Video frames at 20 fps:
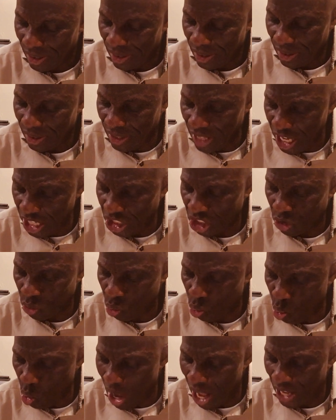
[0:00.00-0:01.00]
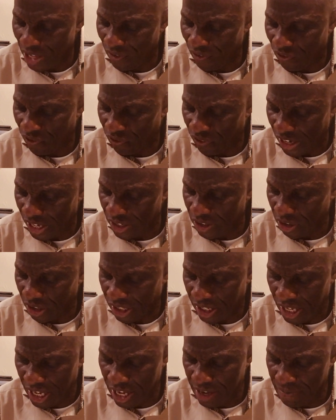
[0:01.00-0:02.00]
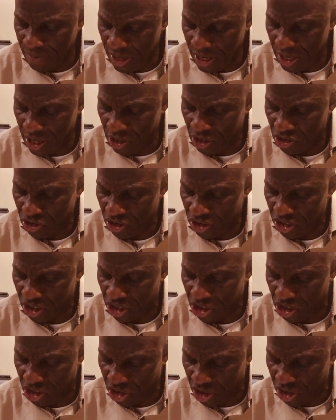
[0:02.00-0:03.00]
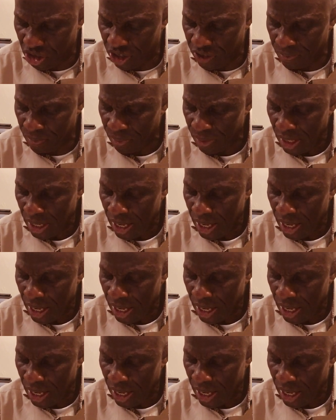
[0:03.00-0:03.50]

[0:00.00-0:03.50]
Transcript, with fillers: This one fellow came into sojourn.